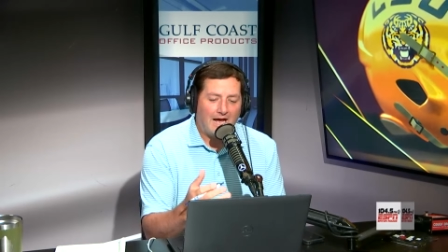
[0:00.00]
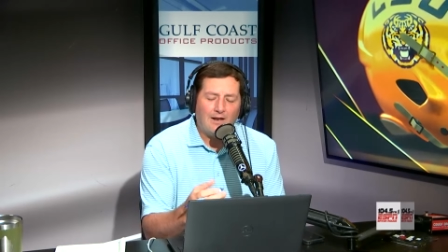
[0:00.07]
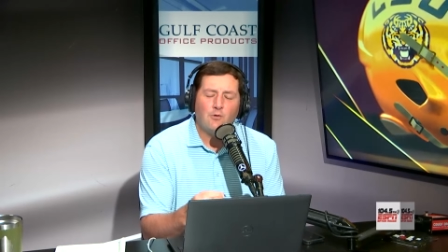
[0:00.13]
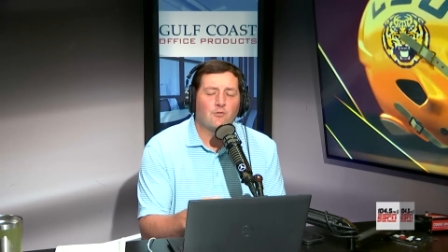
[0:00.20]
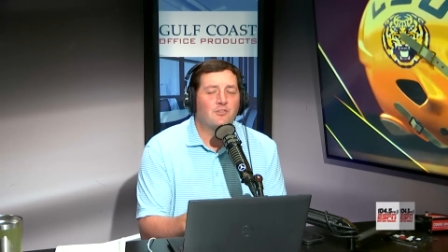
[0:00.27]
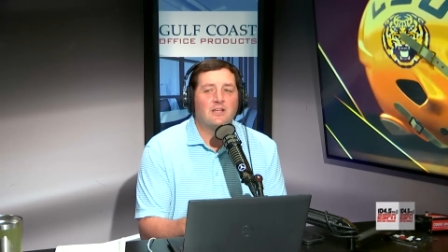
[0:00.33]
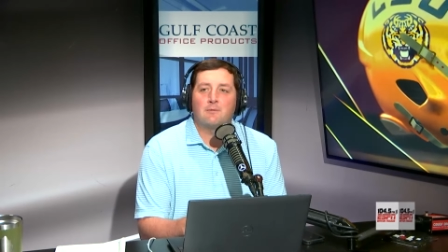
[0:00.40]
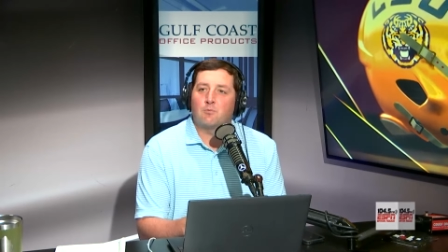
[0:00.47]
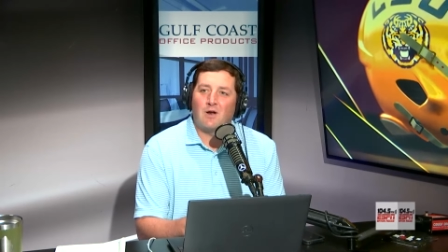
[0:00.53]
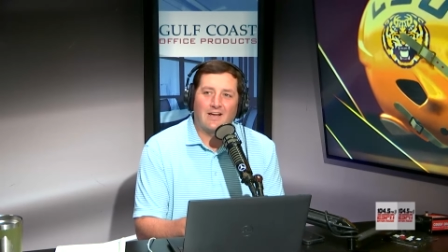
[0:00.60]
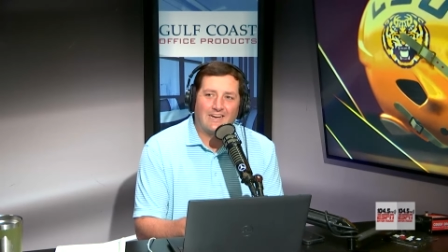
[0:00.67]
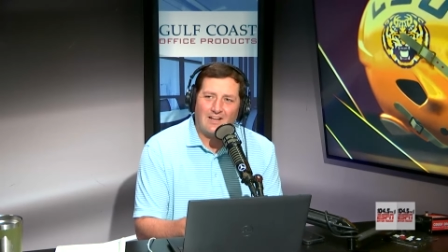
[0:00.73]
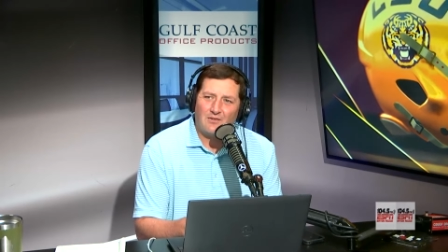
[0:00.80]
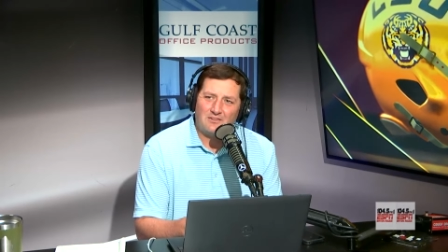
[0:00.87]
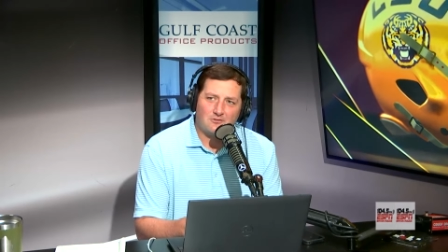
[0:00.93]
I don't think
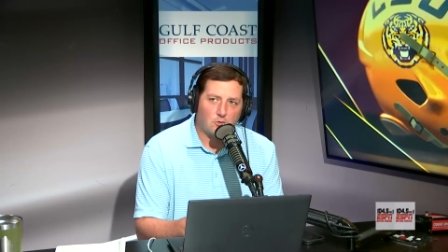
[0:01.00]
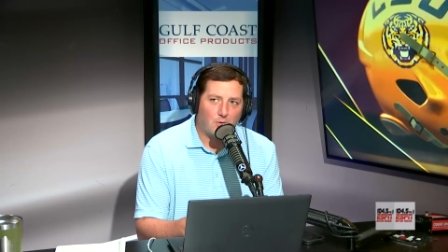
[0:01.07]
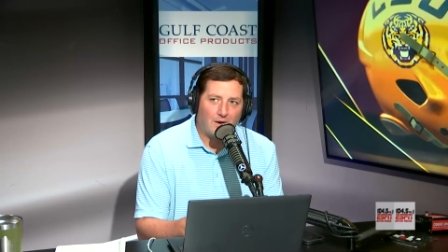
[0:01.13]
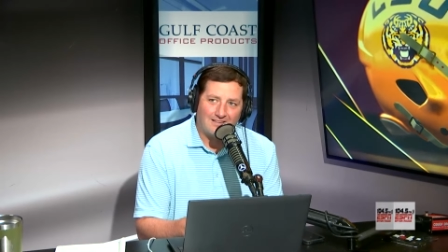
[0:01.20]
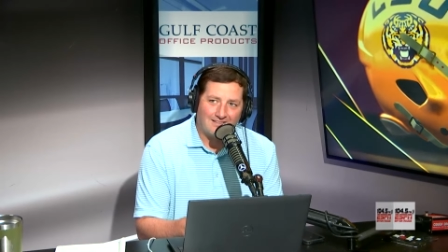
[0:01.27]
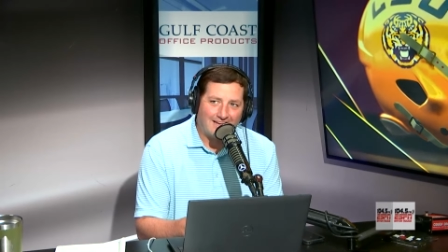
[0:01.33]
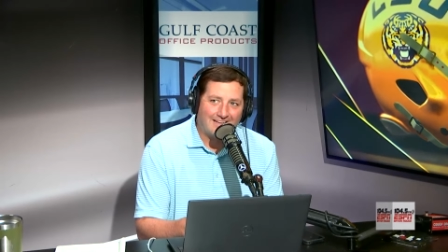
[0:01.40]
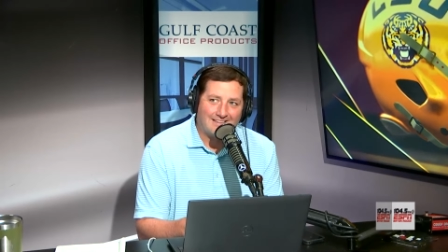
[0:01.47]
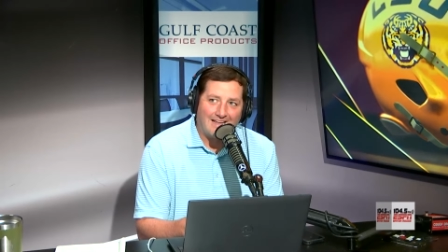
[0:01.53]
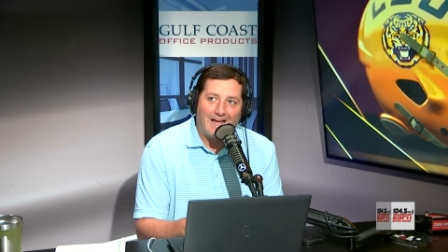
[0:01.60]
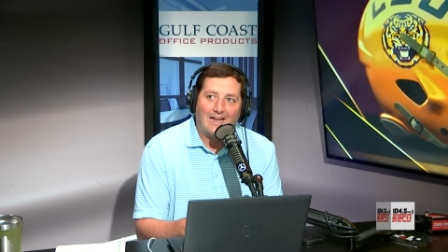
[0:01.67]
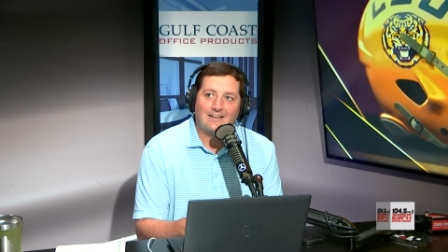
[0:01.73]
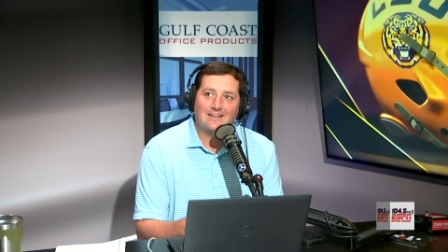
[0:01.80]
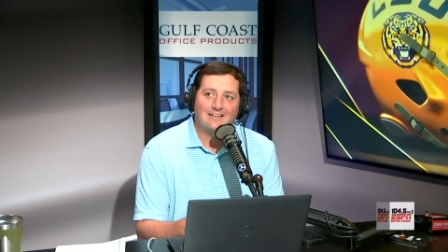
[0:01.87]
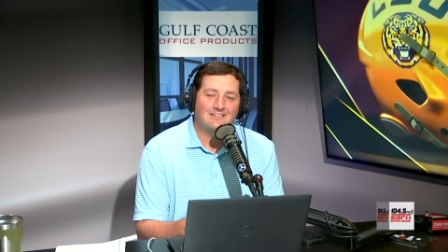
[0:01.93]
Brian Kelly's quite like
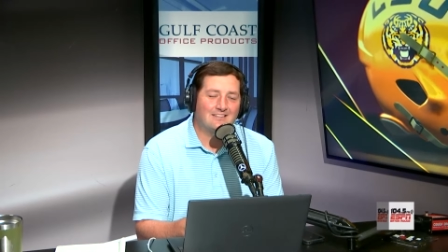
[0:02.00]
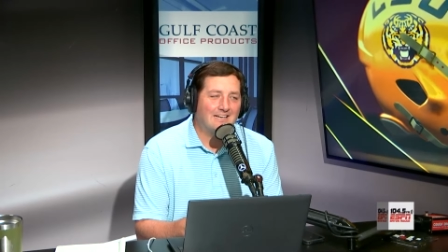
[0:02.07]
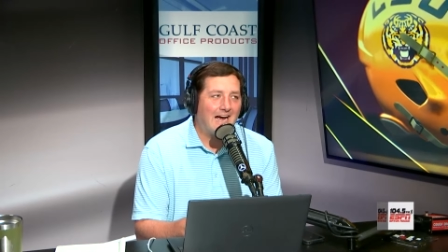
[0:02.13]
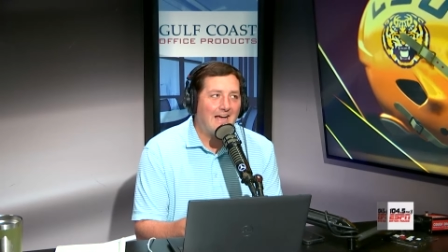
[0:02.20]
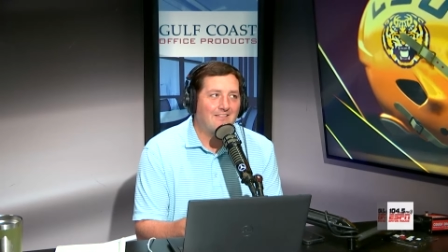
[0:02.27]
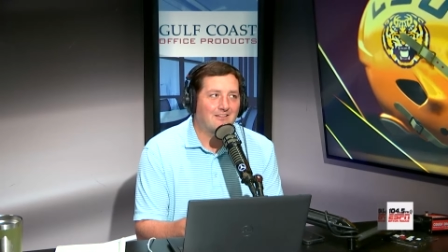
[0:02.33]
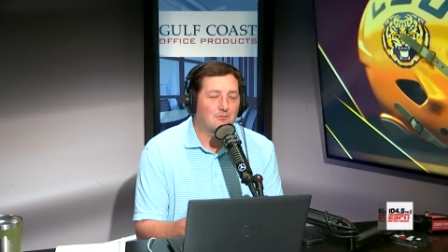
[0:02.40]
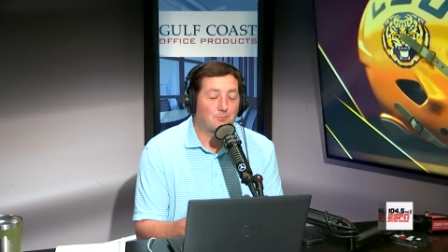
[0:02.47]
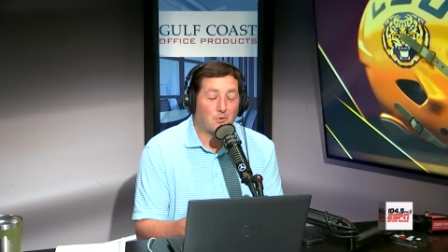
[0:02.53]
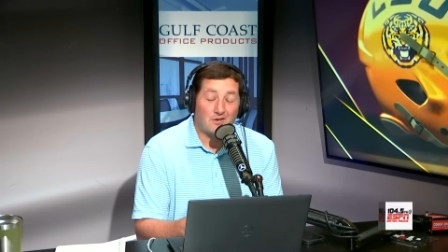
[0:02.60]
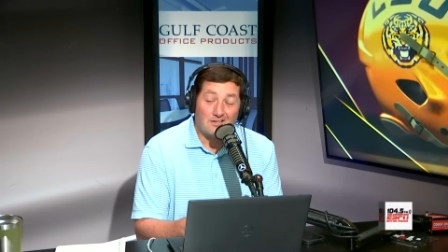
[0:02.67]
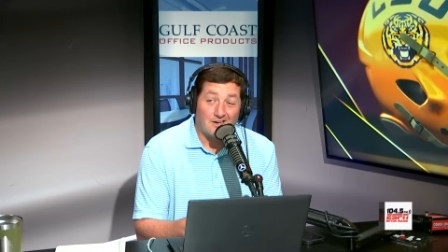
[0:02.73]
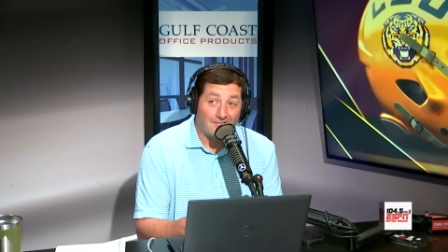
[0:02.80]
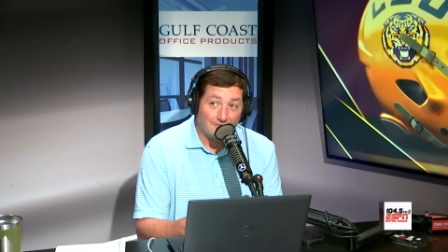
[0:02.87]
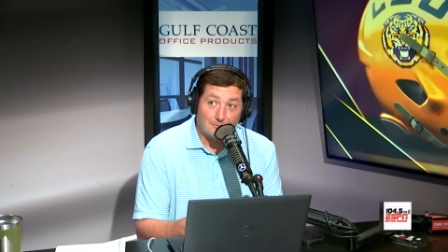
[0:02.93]
that. That's a guy that's
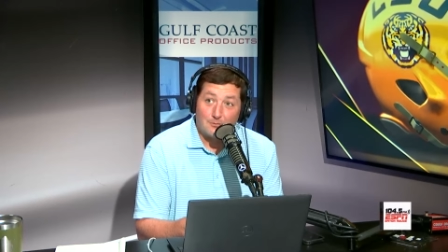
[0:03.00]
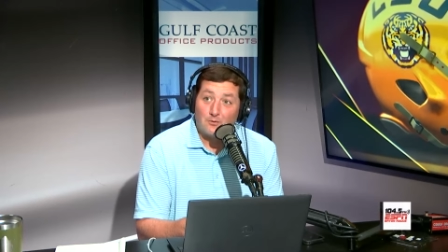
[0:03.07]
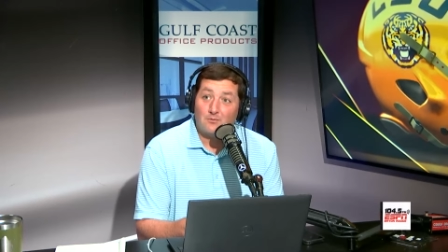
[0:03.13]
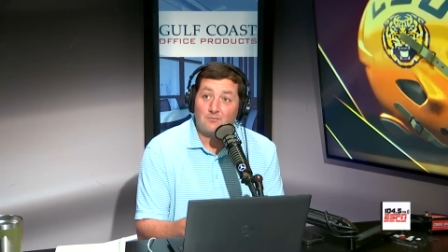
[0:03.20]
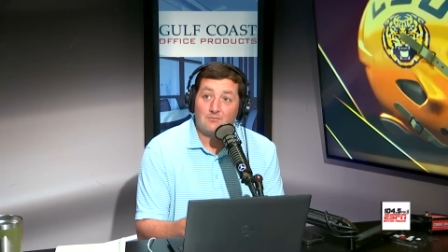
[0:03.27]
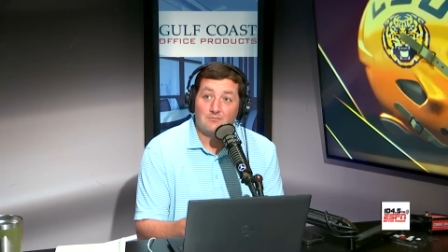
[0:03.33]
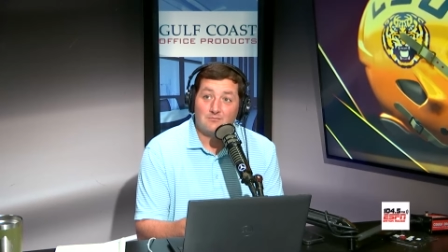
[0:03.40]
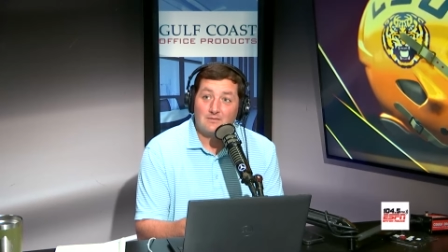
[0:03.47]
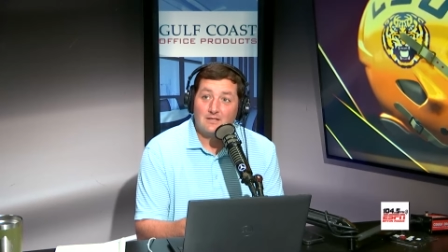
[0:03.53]
pretty comfortable.